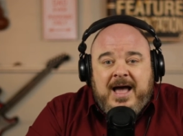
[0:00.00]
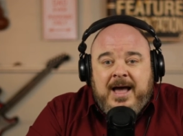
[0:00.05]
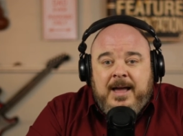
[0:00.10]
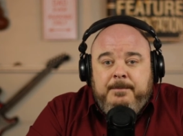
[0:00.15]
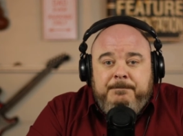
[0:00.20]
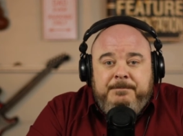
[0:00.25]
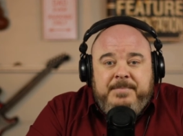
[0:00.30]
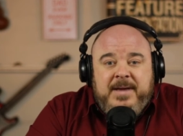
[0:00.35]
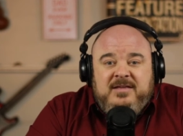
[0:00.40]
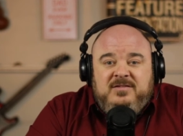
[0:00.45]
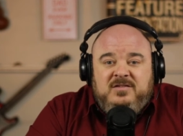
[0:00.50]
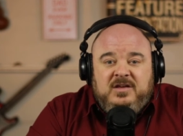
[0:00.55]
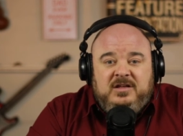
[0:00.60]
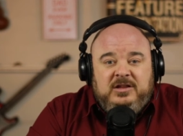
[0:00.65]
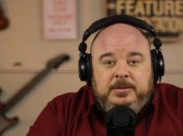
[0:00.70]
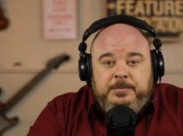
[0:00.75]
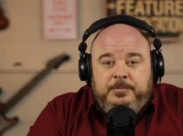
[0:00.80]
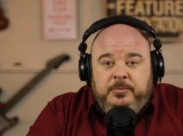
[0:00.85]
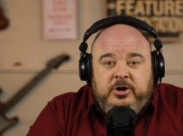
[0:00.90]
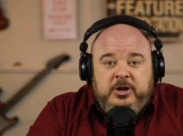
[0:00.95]
I'm
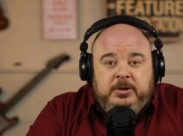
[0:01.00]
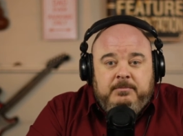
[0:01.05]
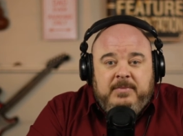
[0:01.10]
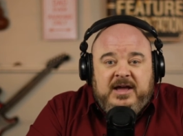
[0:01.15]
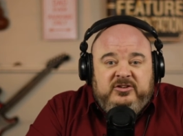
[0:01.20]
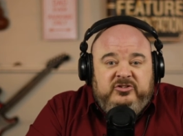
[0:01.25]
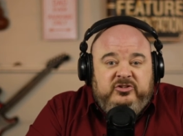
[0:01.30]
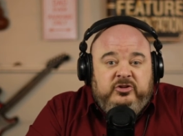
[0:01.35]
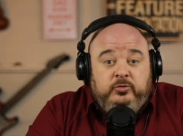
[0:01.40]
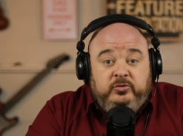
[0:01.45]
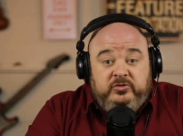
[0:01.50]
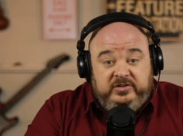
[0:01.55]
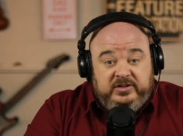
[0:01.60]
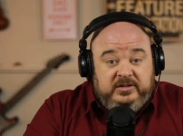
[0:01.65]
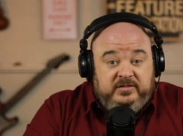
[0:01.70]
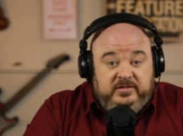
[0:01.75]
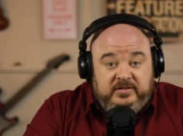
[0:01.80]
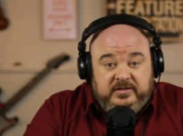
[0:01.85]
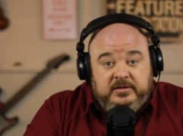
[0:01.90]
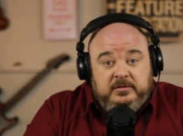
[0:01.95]
basically putting my 2
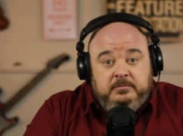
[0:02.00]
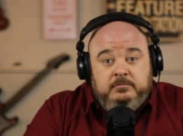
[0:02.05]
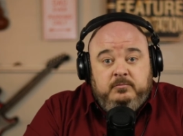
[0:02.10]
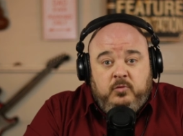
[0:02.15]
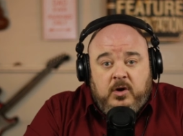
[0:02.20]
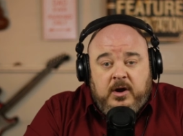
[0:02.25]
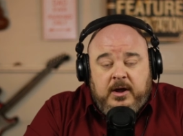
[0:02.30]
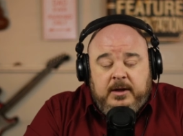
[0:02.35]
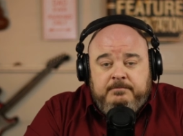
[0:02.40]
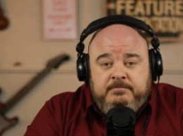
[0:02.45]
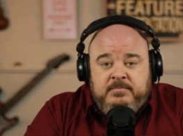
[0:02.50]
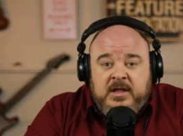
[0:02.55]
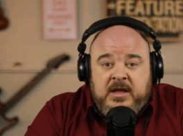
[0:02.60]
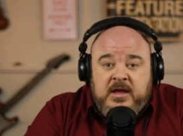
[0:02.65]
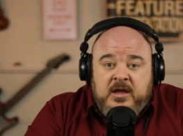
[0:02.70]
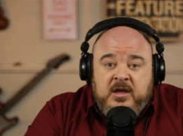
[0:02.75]
cents in, right?